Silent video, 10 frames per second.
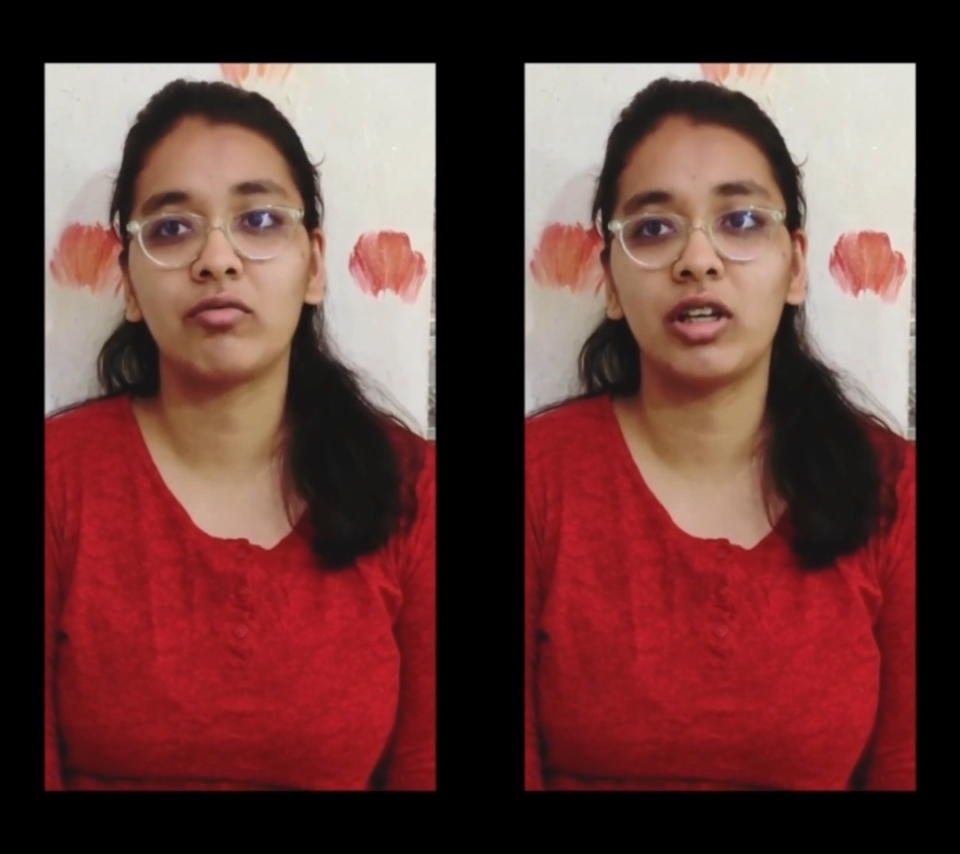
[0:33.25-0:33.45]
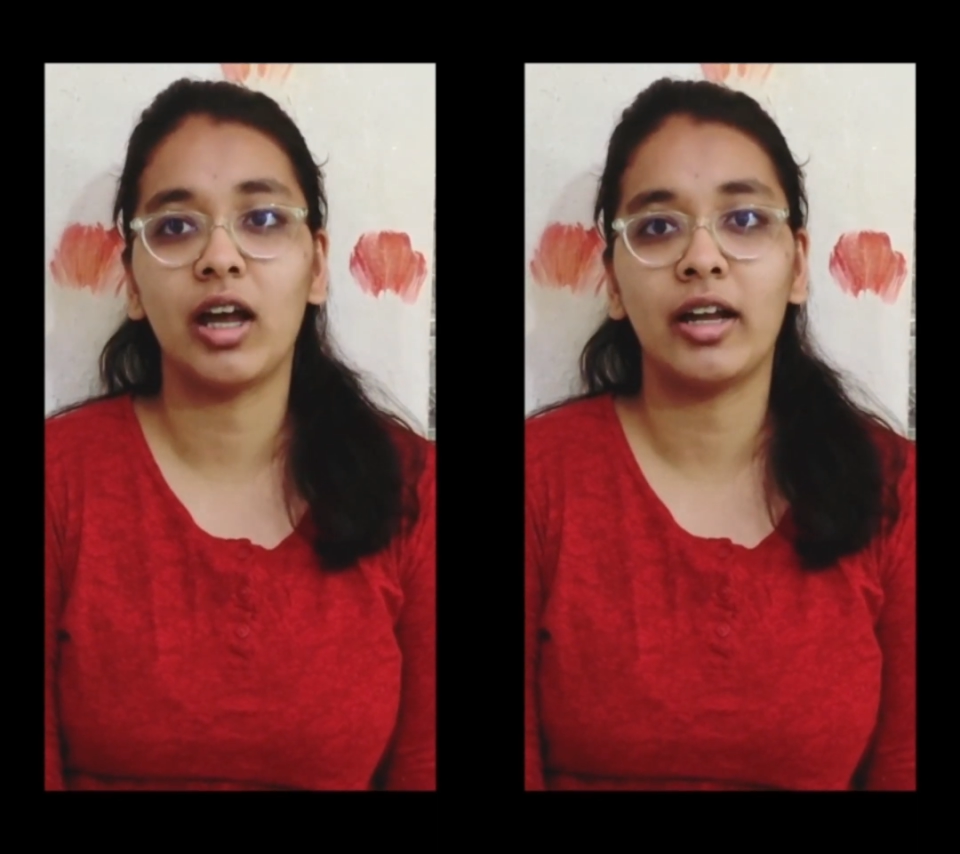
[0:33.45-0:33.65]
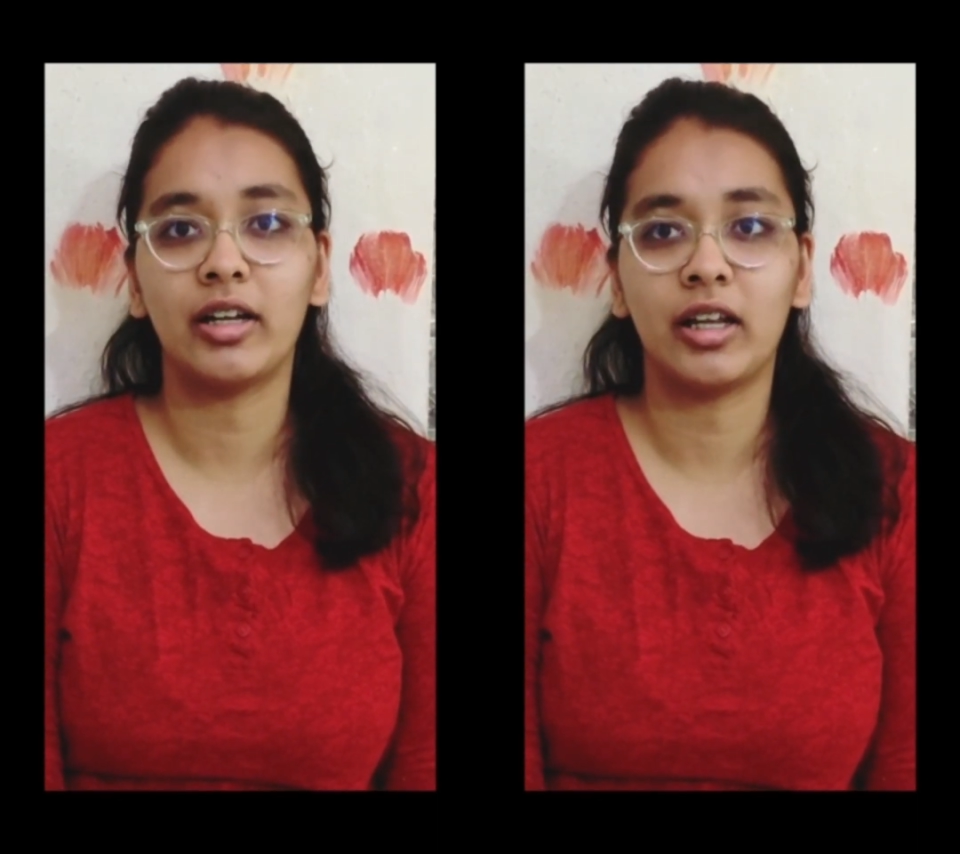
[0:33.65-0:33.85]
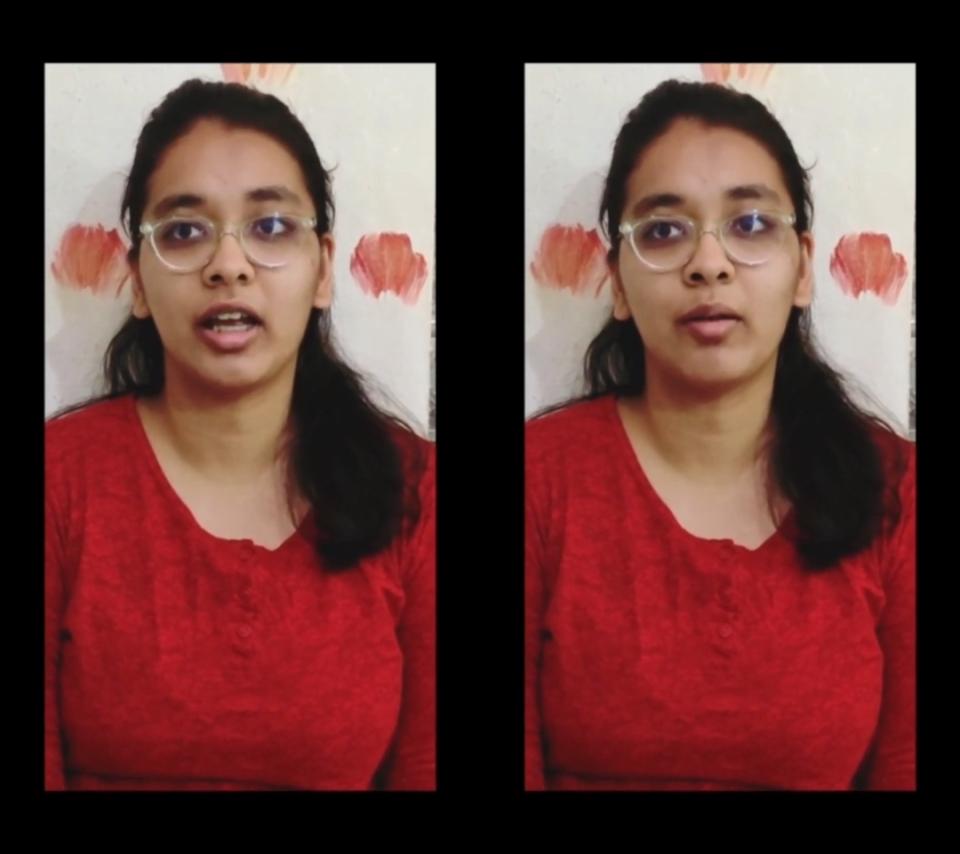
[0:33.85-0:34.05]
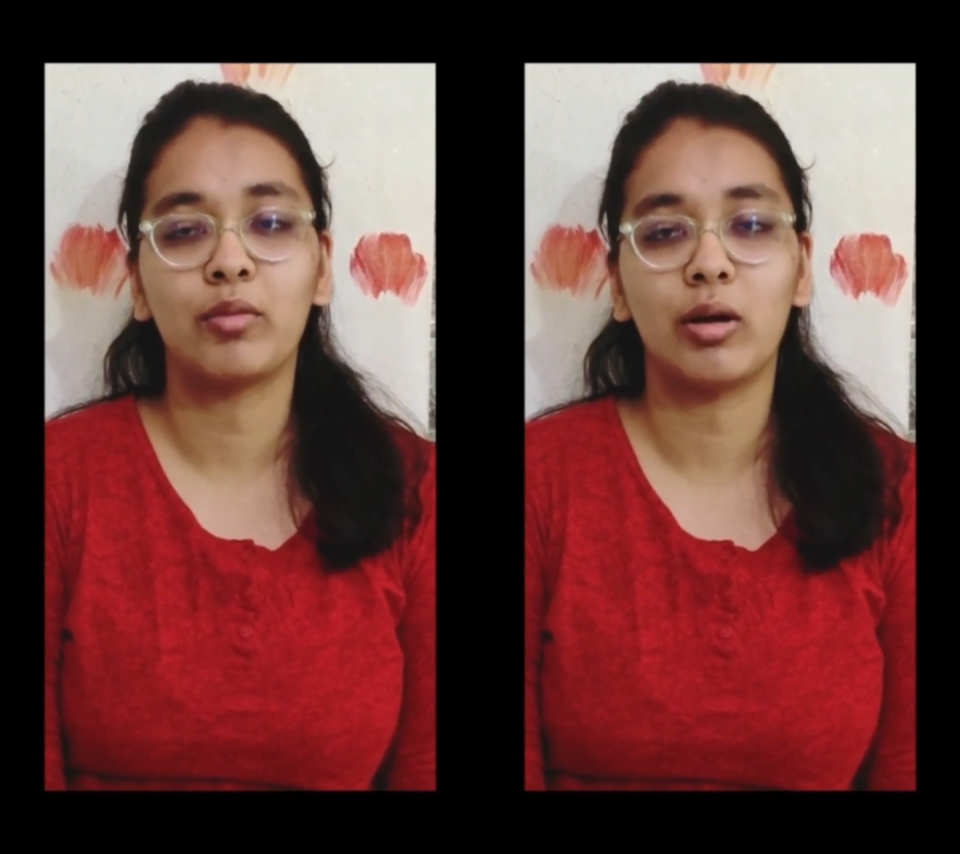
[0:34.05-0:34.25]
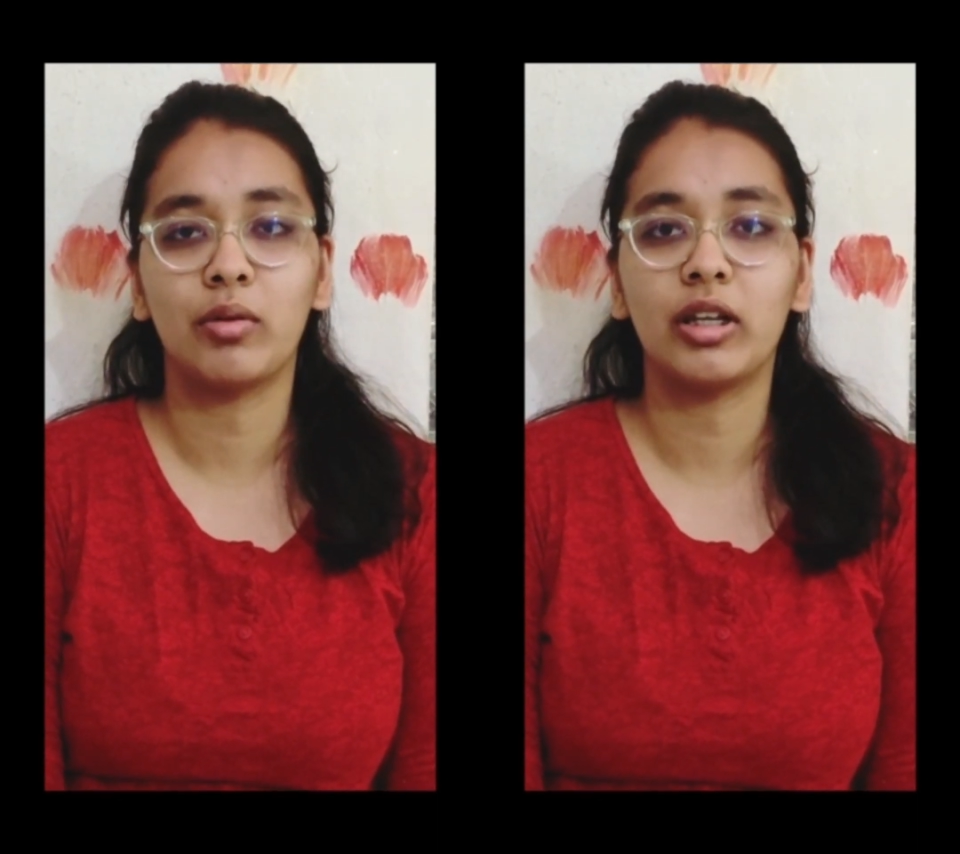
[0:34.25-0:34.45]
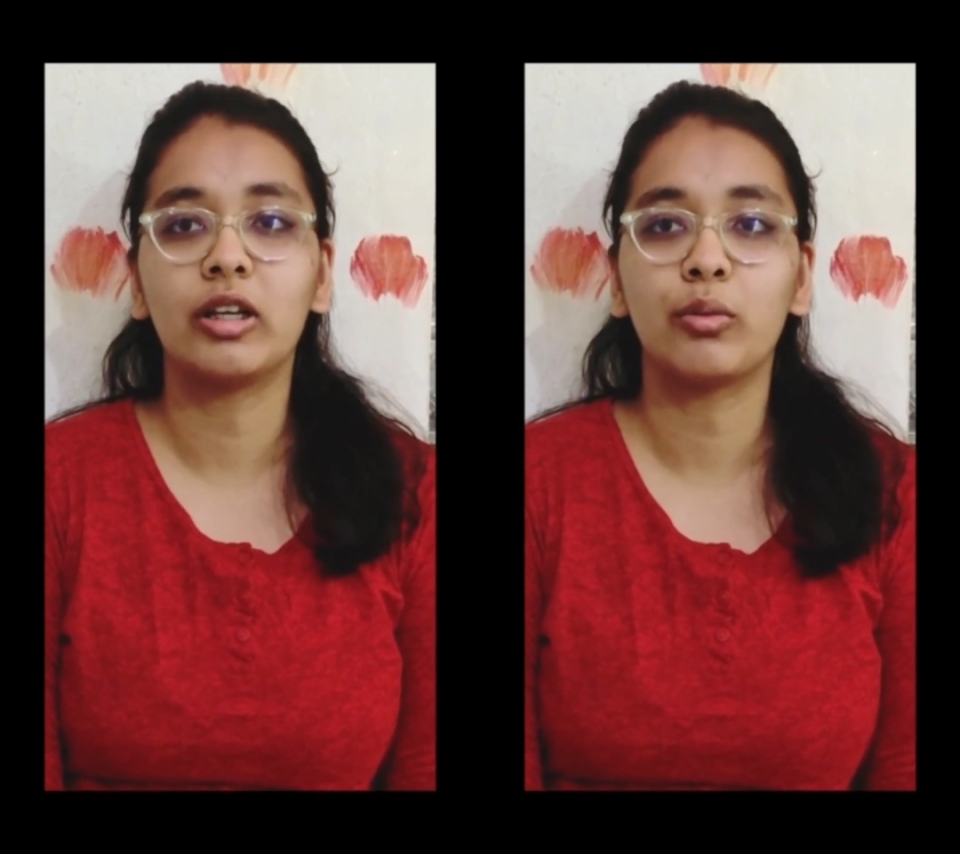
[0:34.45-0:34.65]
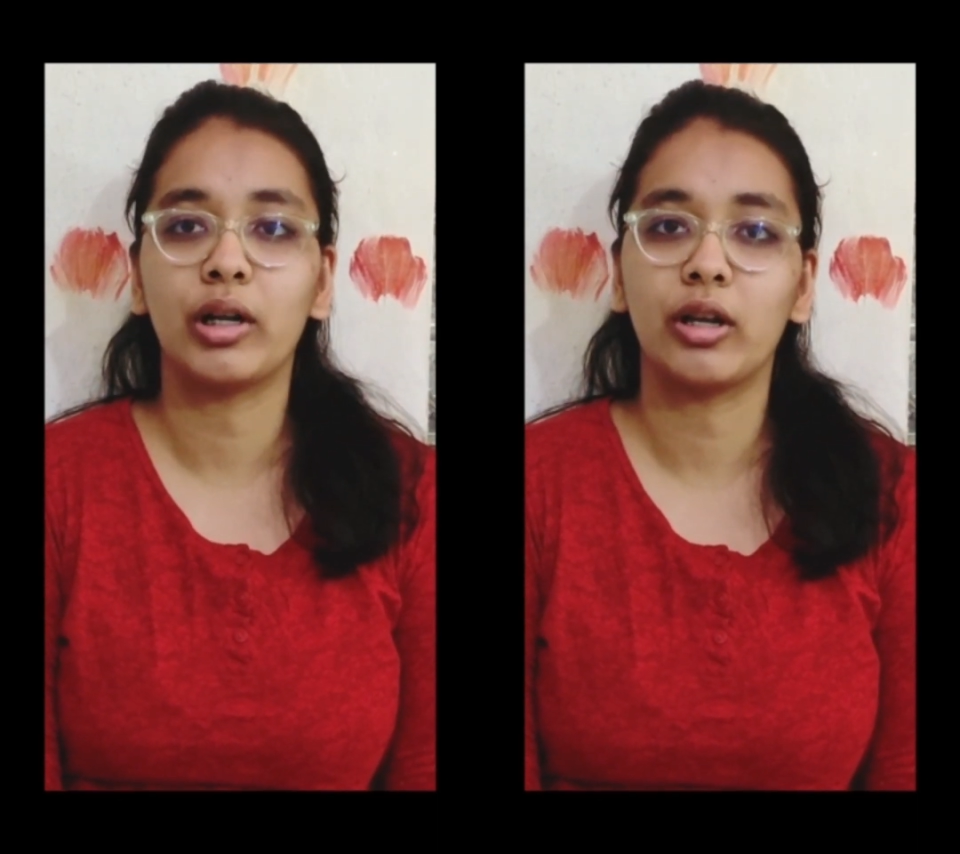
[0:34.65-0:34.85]
VIT MEE
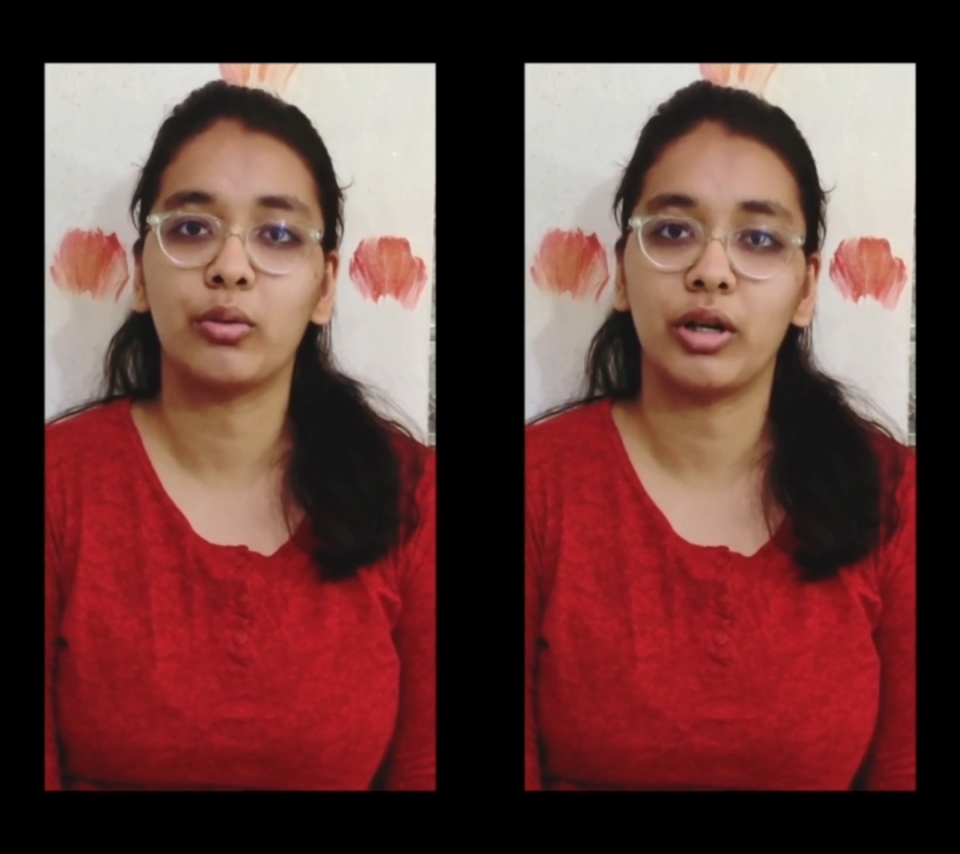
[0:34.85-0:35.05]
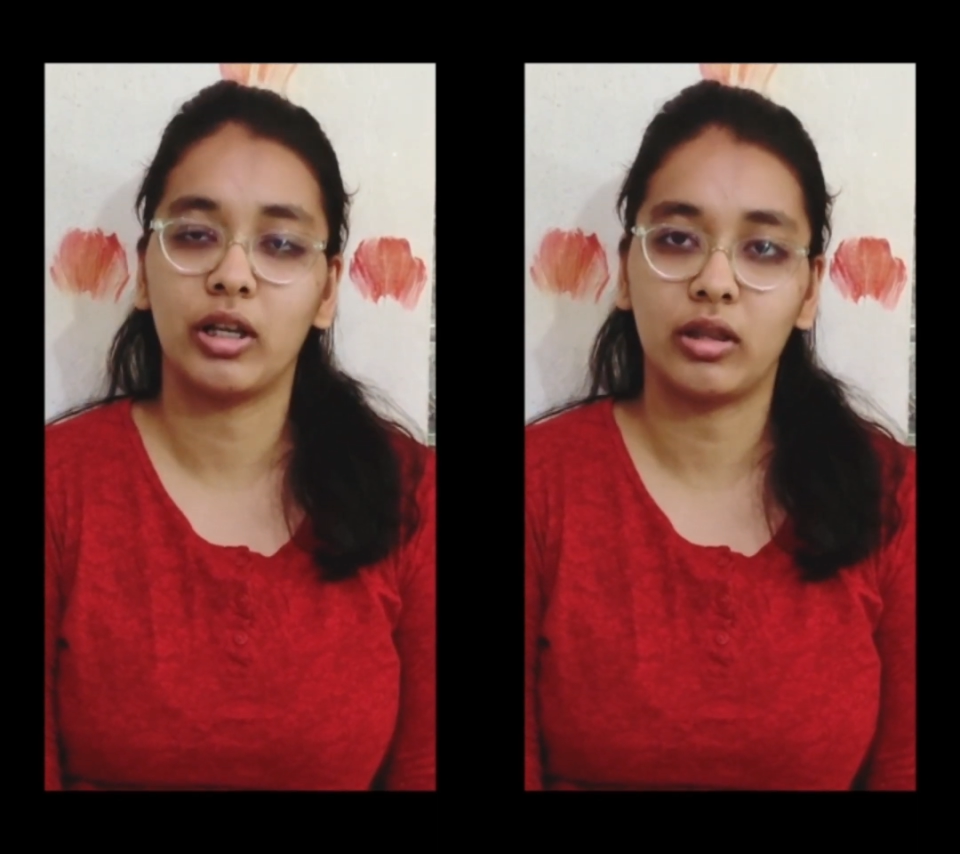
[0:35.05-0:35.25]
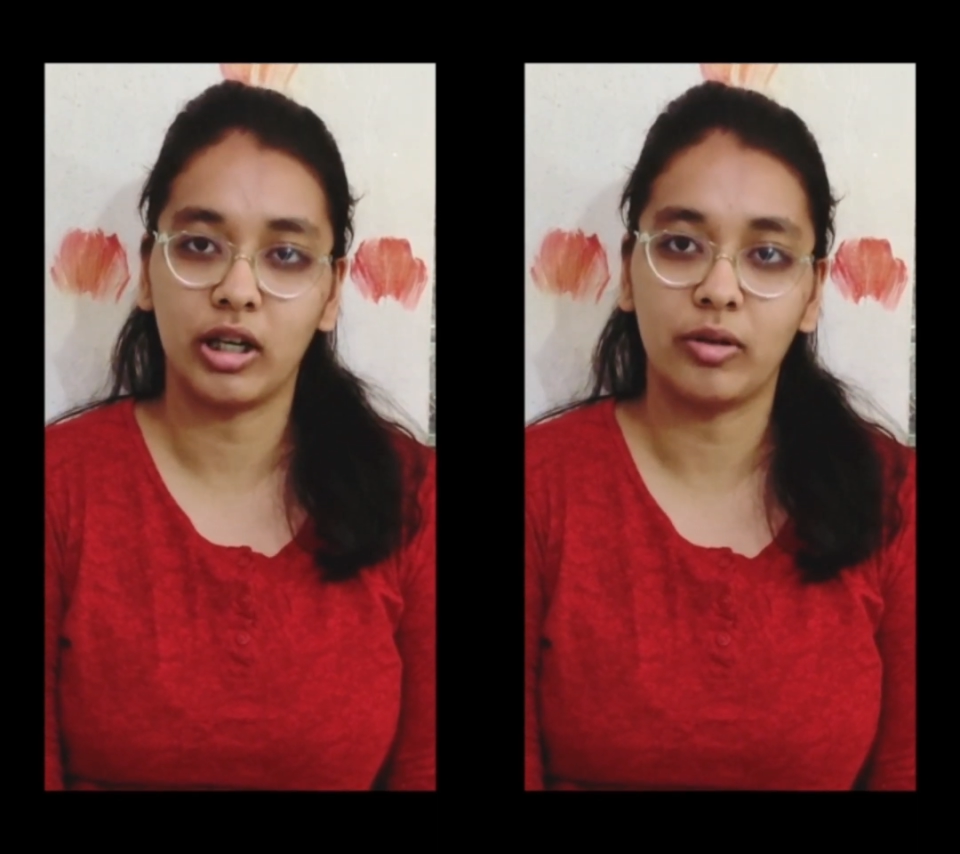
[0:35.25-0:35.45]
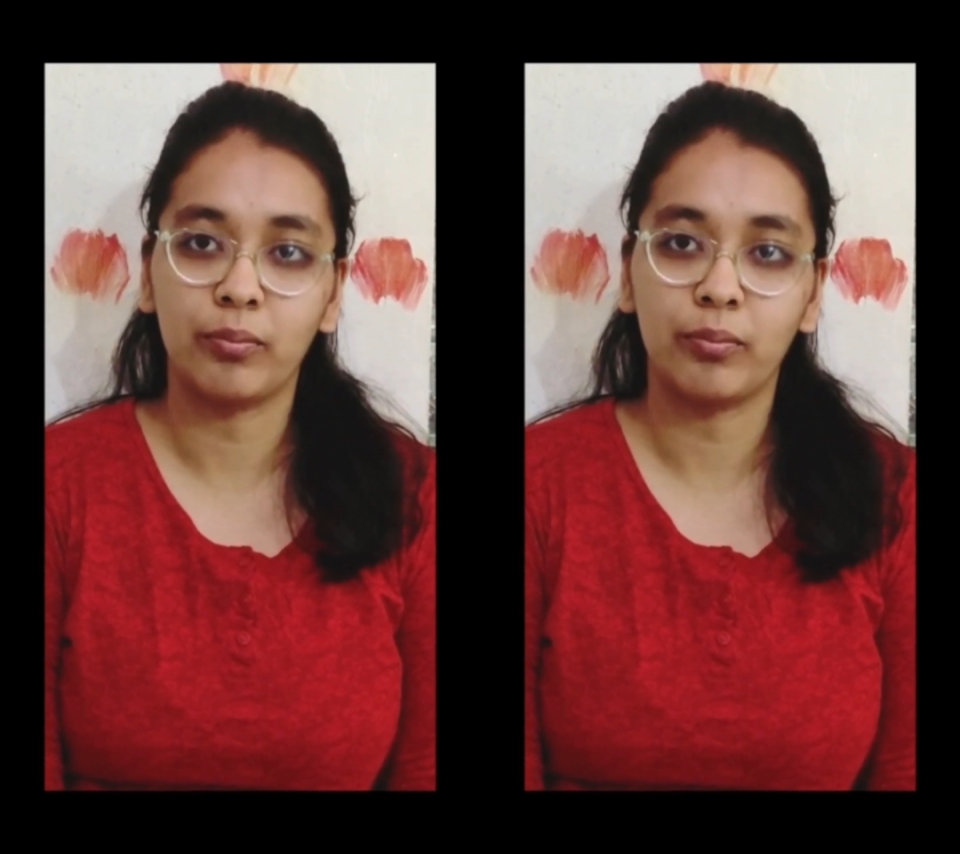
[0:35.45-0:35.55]
2023.